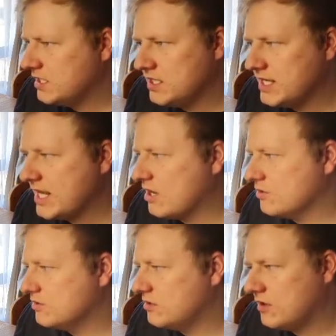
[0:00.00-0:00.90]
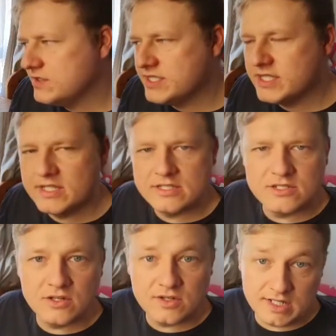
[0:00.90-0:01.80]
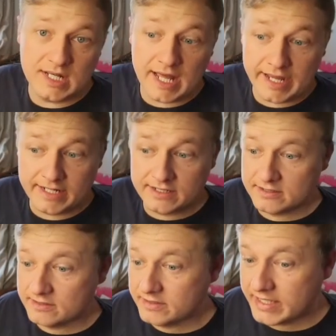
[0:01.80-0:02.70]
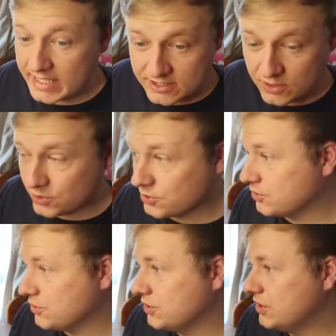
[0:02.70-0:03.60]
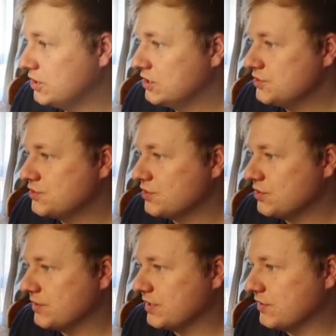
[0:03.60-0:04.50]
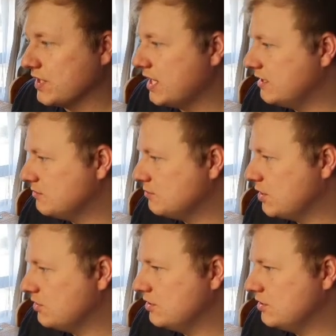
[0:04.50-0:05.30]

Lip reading: Now, obviously it's not aligned. That's not good. So you want to go to edit mode,